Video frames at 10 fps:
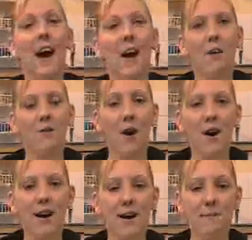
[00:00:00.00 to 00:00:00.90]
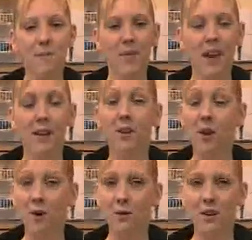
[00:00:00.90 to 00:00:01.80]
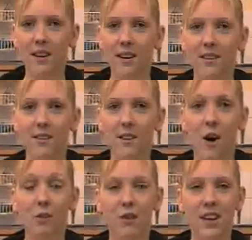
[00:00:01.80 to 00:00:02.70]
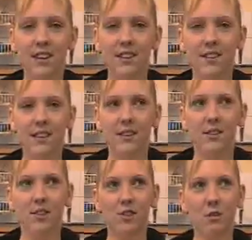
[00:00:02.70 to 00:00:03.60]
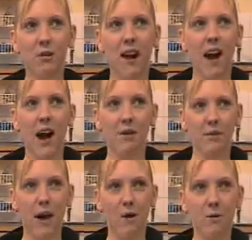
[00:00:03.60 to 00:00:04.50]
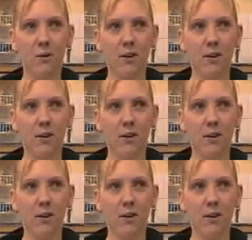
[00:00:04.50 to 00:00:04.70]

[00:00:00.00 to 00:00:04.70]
I've got a son, he's called Reese, he's 2.5 now.